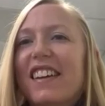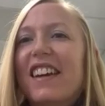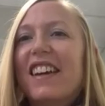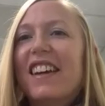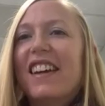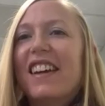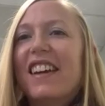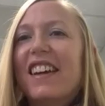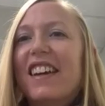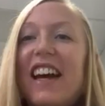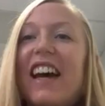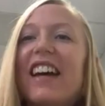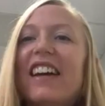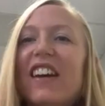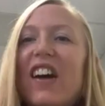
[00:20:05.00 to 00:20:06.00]
Yeah.
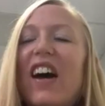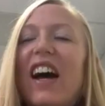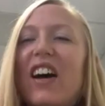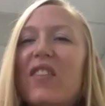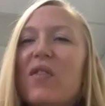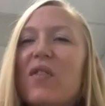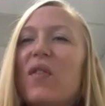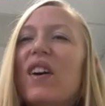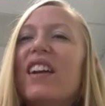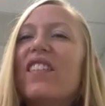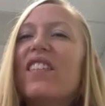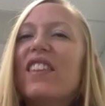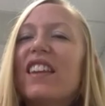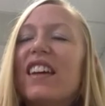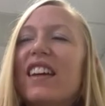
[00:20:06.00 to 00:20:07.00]
Um, one
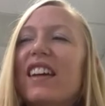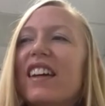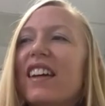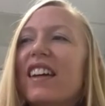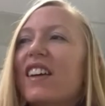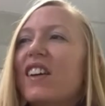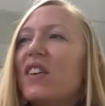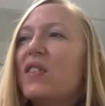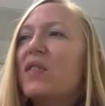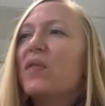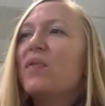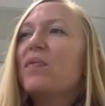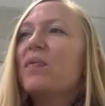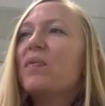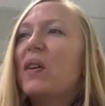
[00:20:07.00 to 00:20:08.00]
of the
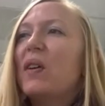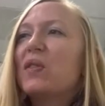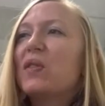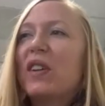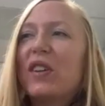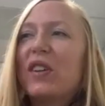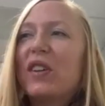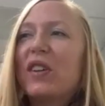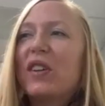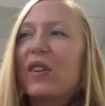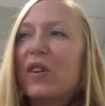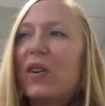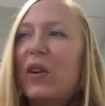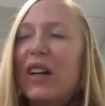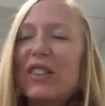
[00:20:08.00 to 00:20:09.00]
most frequent
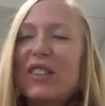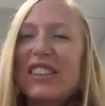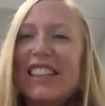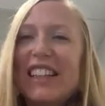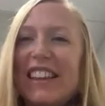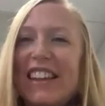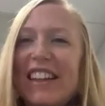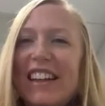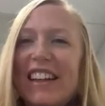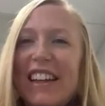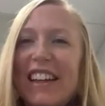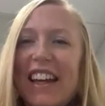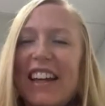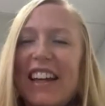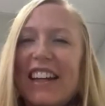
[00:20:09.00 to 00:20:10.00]
questions I think I
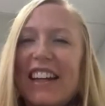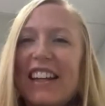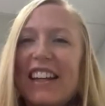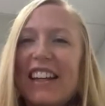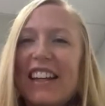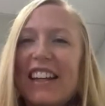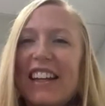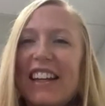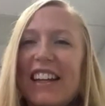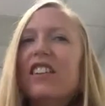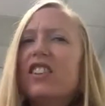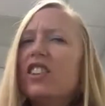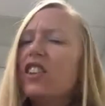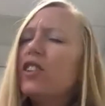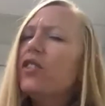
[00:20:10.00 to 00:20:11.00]
get is,
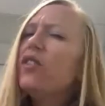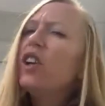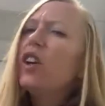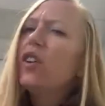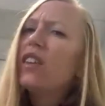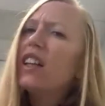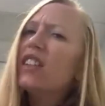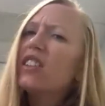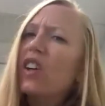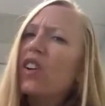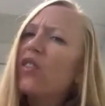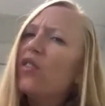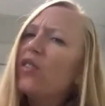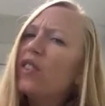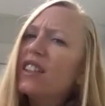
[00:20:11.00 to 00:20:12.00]
"Do you know that
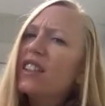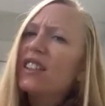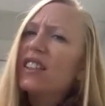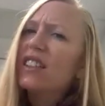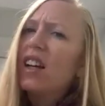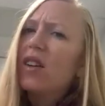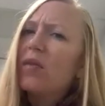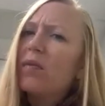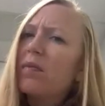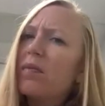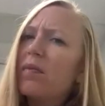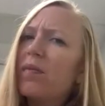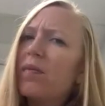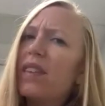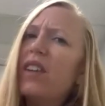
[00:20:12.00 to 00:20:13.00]
dolphins um,
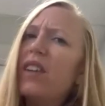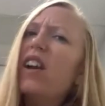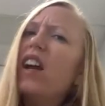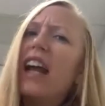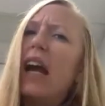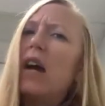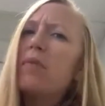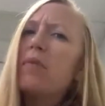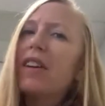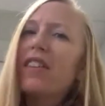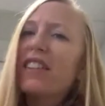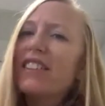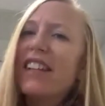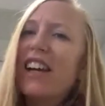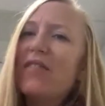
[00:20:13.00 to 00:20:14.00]
they're not happy all the
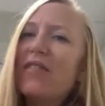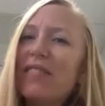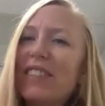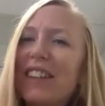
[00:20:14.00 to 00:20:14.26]
time?"